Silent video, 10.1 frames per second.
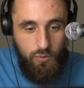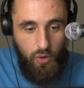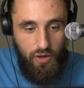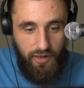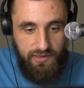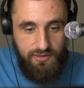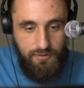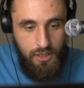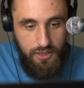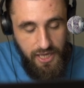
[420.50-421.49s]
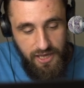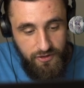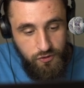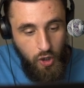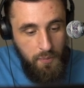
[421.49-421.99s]
worked. Yeah,
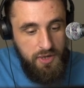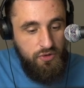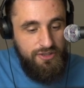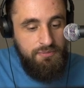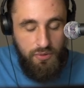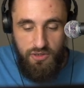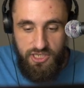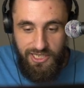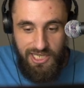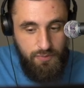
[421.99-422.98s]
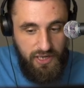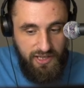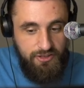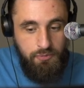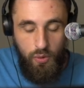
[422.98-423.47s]
Sorman was bullshitting, but
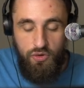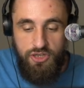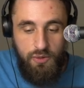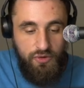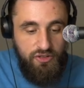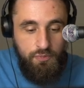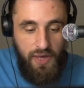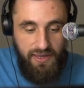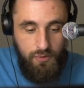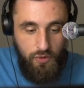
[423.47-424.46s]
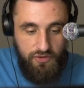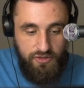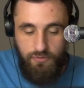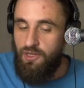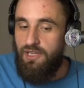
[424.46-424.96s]
his bullshit
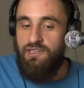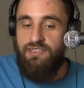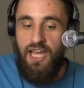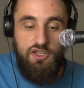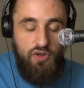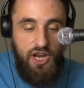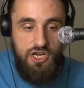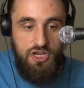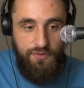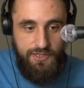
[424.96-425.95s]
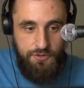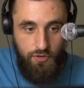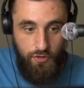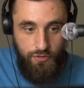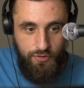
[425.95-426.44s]
was an exaggeration of a
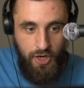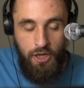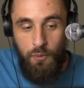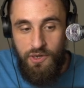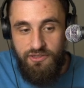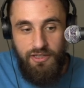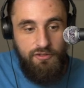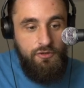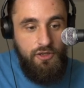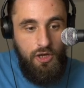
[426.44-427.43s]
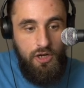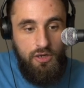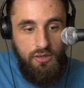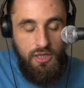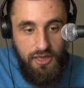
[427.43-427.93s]
truth, which is that
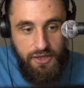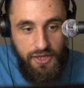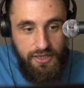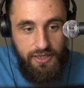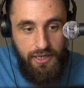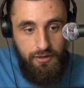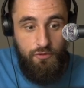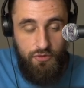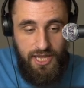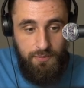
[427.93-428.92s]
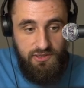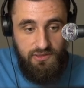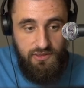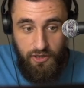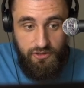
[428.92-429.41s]
Foucault clearly raped,
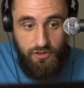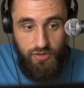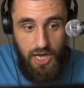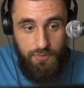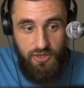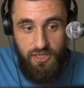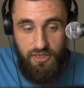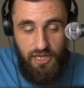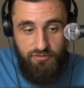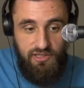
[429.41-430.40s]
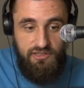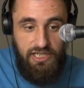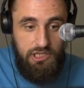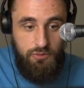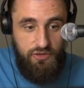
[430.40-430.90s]
because it's rape, you cannot have
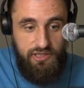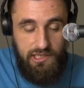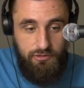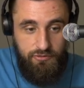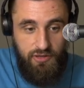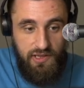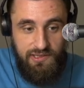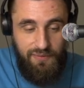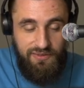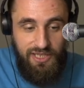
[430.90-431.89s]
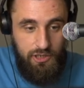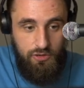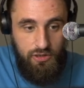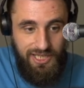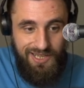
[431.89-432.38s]
consensual sex with a fucking
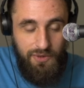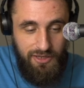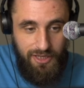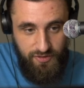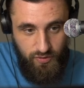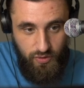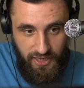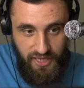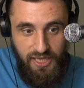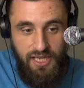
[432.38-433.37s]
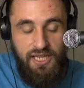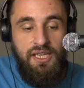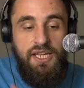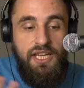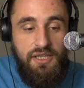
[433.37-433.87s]
17-year-old kid when you're like 40.
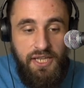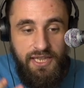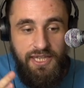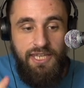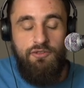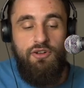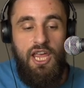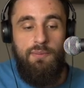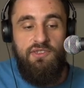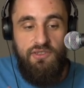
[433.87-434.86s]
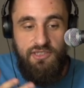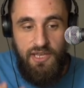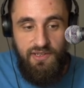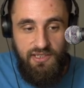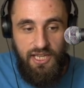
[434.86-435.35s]
He clearly raped
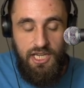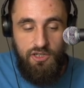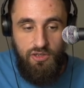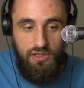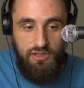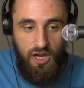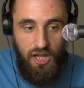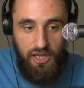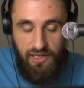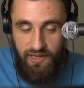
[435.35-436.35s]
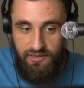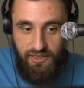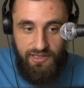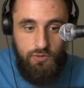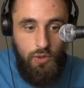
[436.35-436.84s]
17-year-old colonized
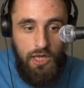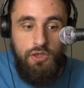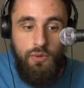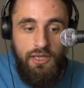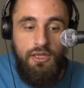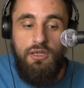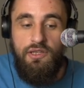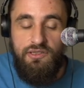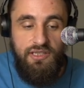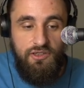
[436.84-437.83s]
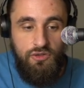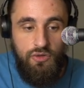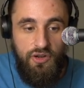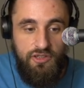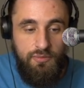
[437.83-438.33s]
kids while doing sex
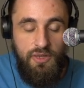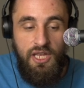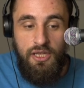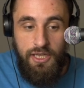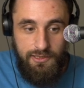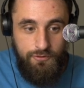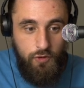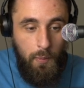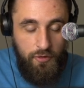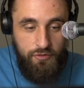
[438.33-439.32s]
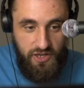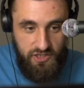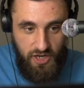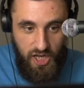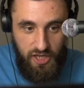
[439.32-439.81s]
tourism in a former
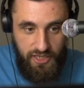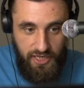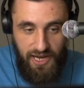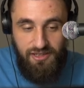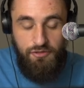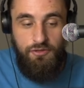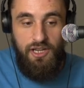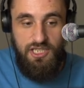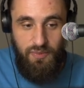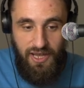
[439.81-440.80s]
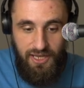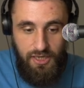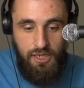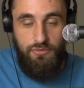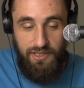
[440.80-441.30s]
French colony as a
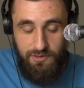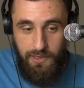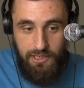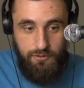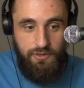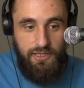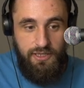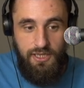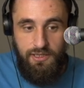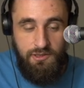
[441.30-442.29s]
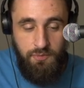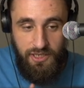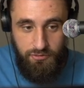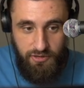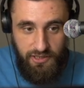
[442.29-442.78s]
Frenchman. That's pedophilia, it's
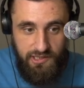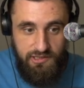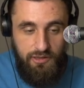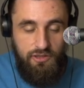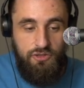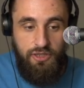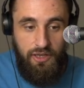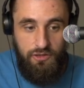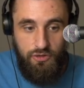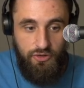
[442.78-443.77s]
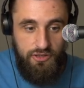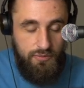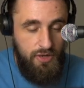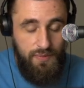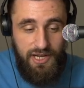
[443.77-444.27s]
pedophilic sex
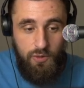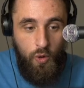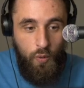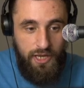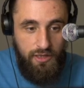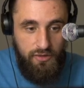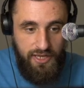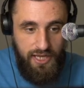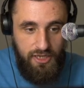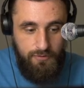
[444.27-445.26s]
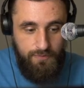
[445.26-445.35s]
tourism, no matter what way you look at it.